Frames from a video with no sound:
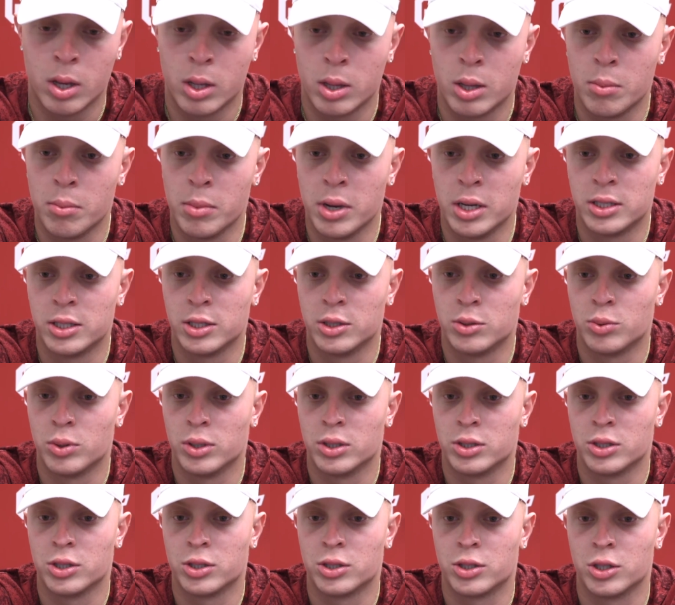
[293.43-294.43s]
The message was
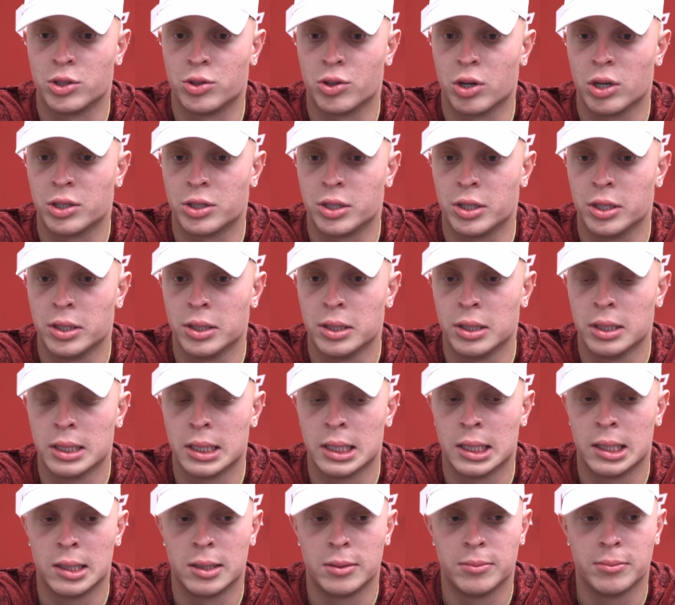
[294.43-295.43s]
just to trust it.
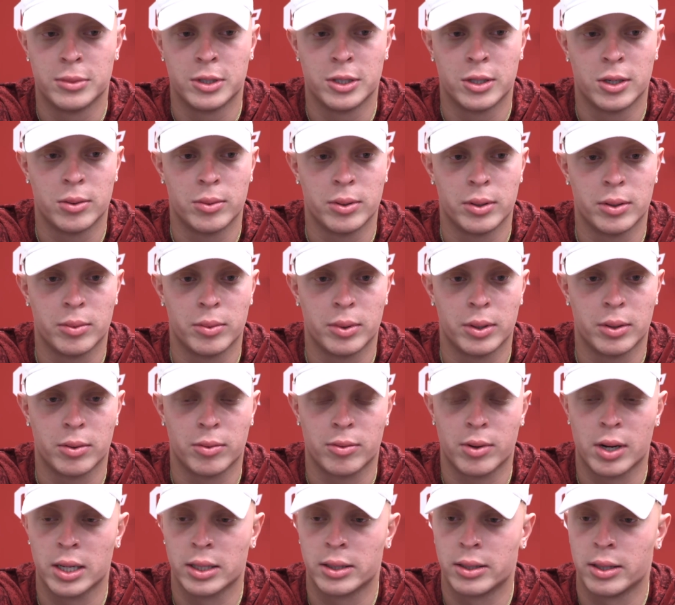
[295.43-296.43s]
You know, we were
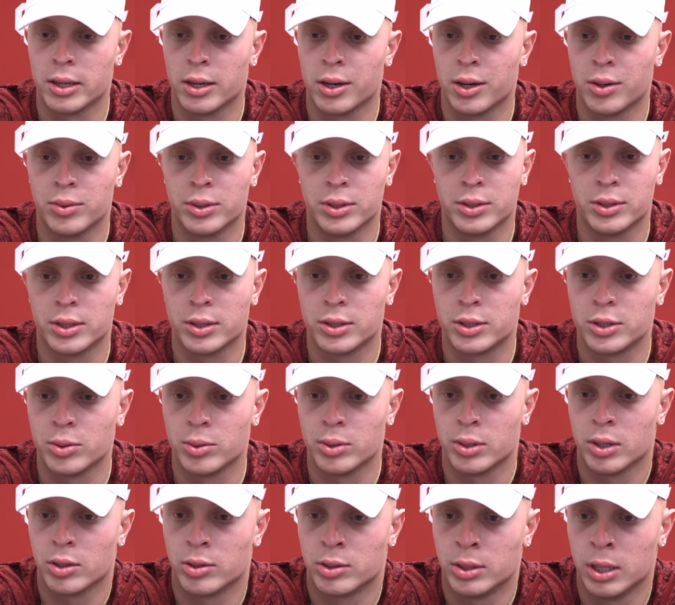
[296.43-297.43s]
right there. We're just
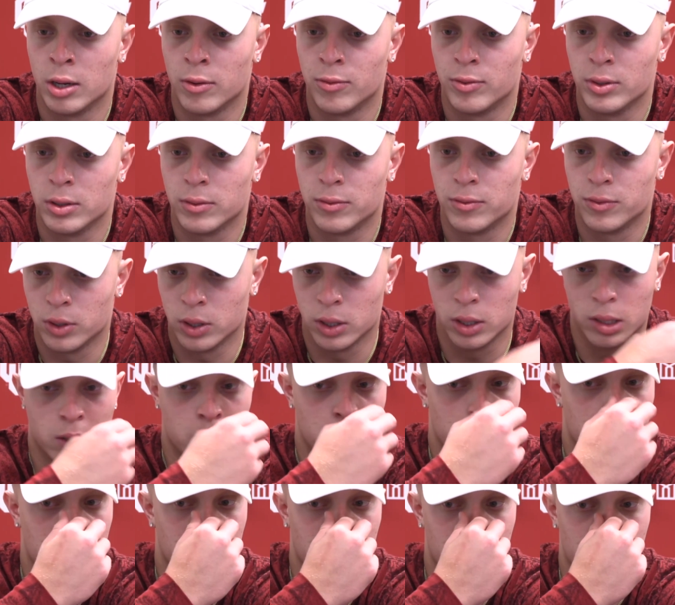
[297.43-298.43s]
shooting ourselves in the foot.
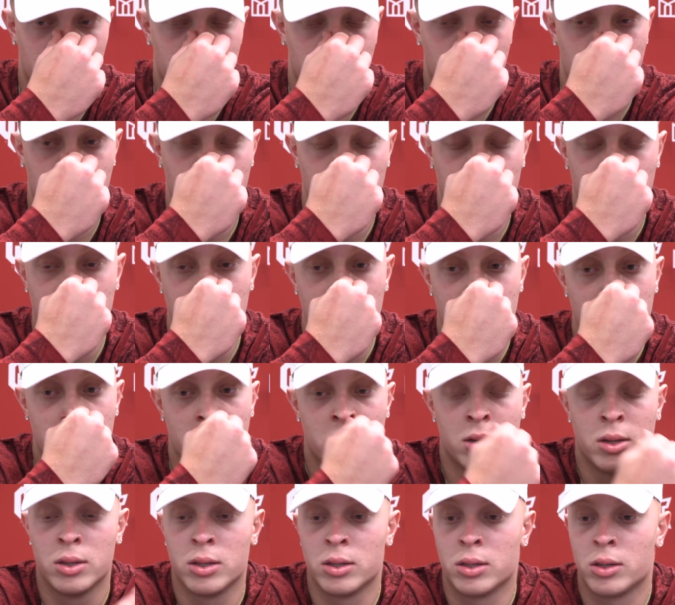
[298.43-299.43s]

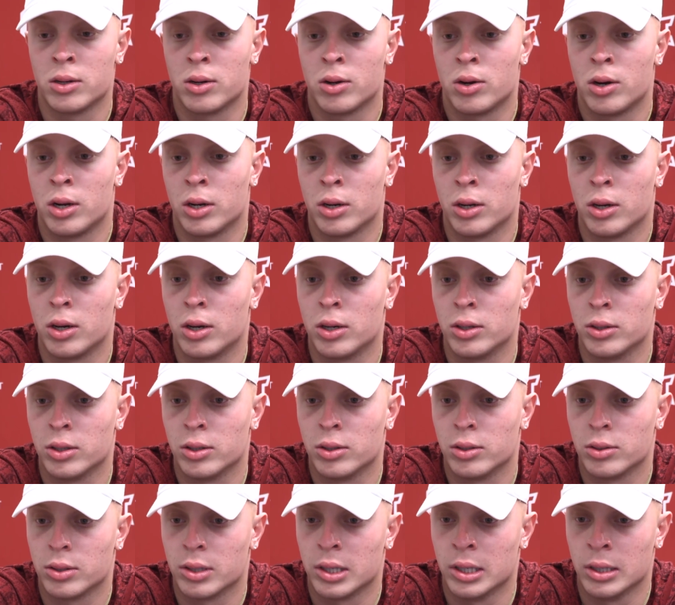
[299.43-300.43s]
on the
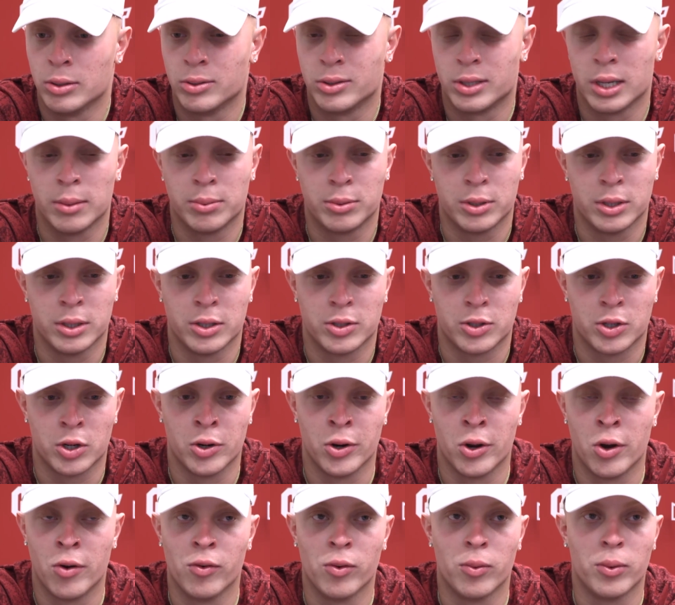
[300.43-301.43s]
interception, the
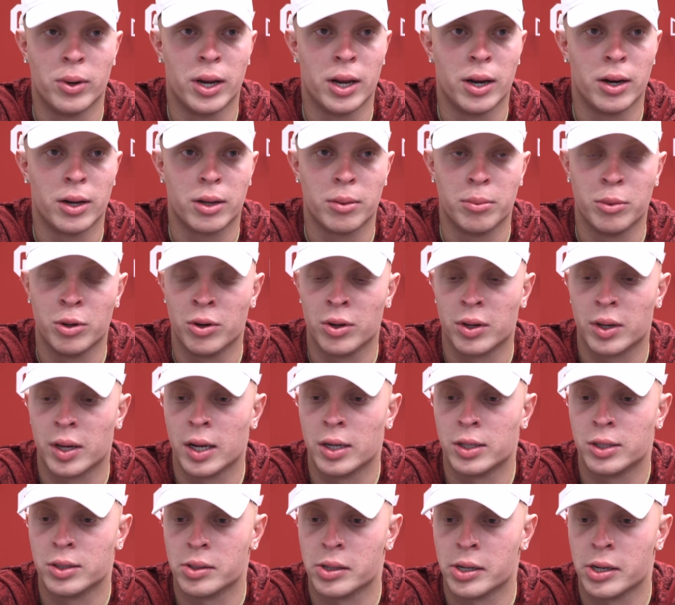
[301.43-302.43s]
turnover, we had a
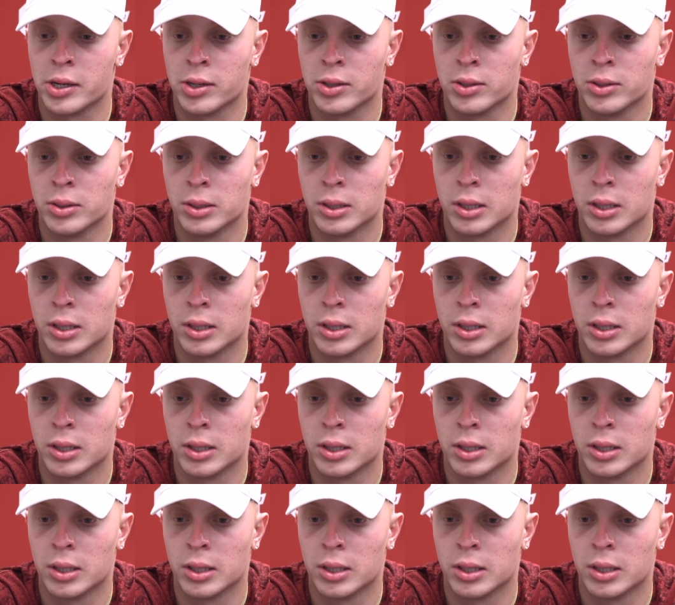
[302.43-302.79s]
communication error.